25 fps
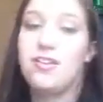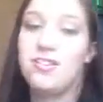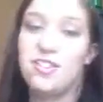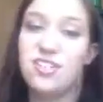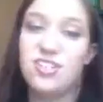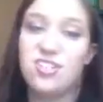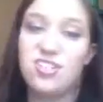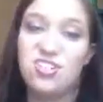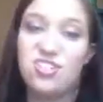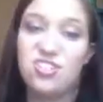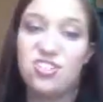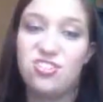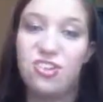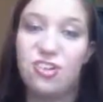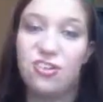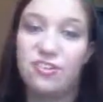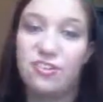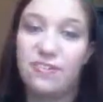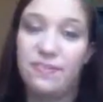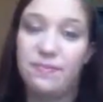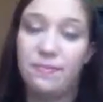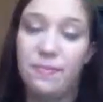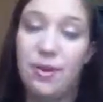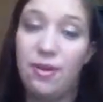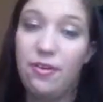is in a
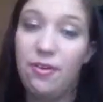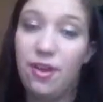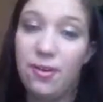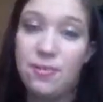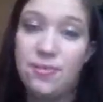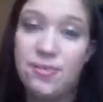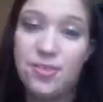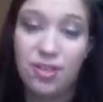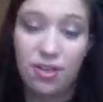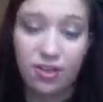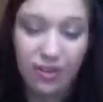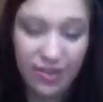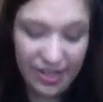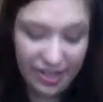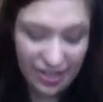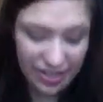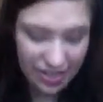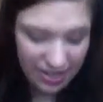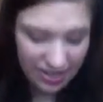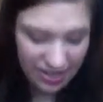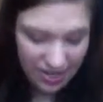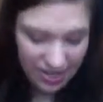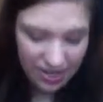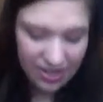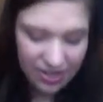destructive mode. I'm sorry.
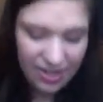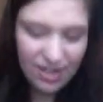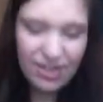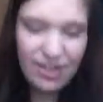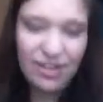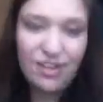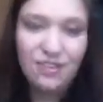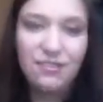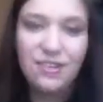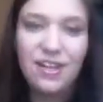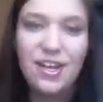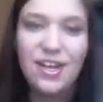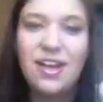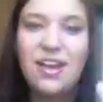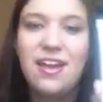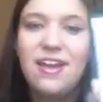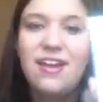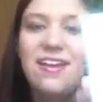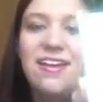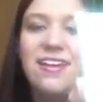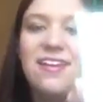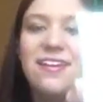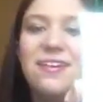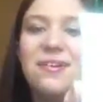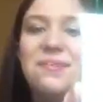Anyway,
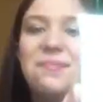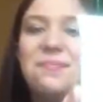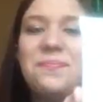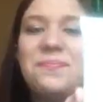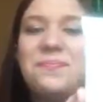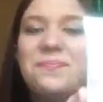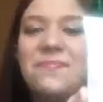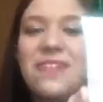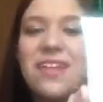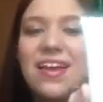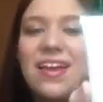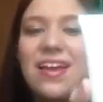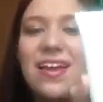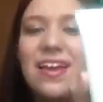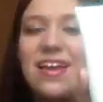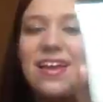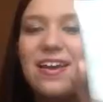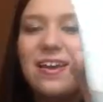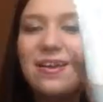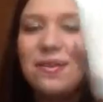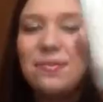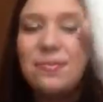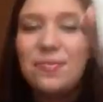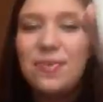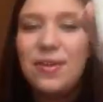
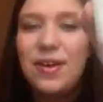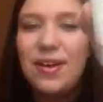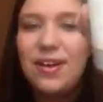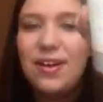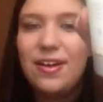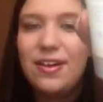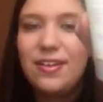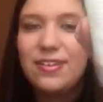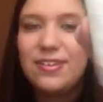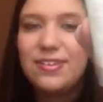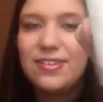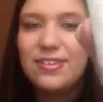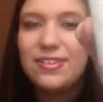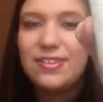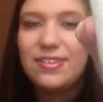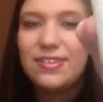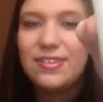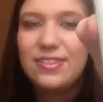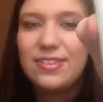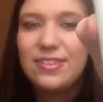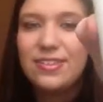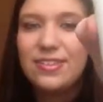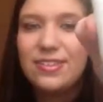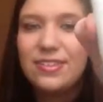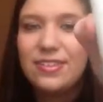but
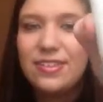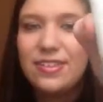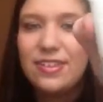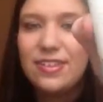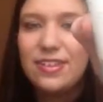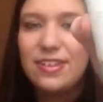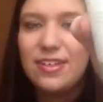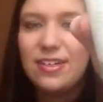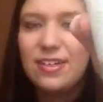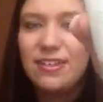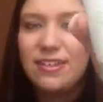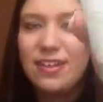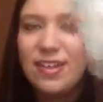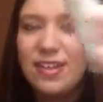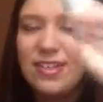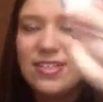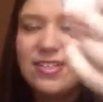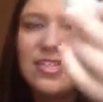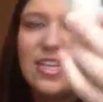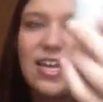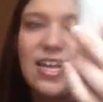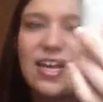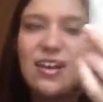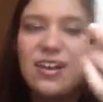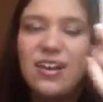like I
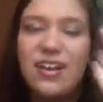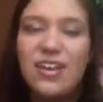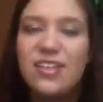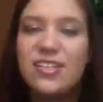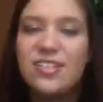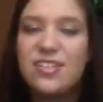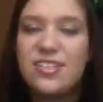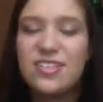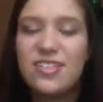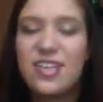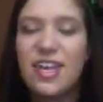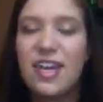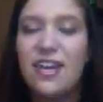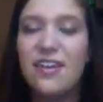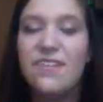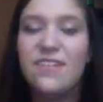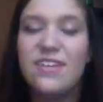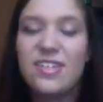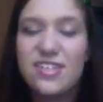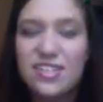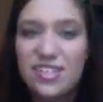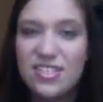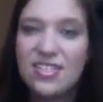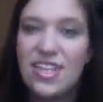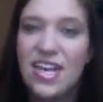said, it's
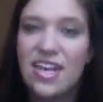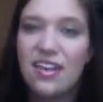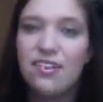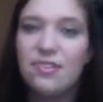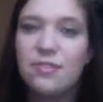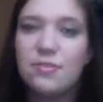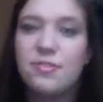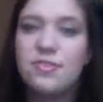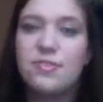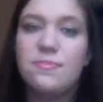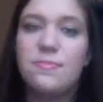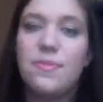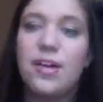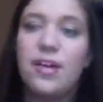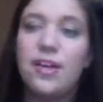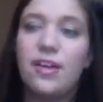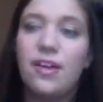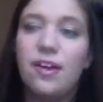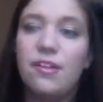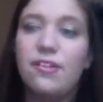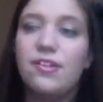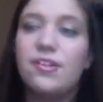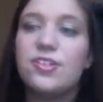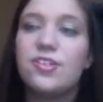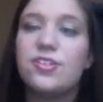exactly my
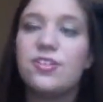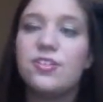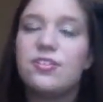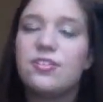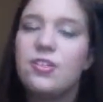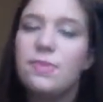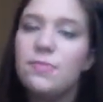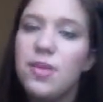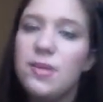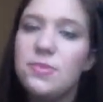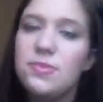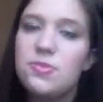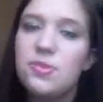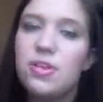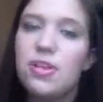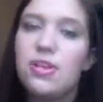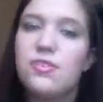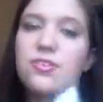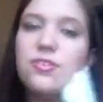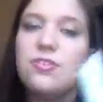color. So sometimes what I'll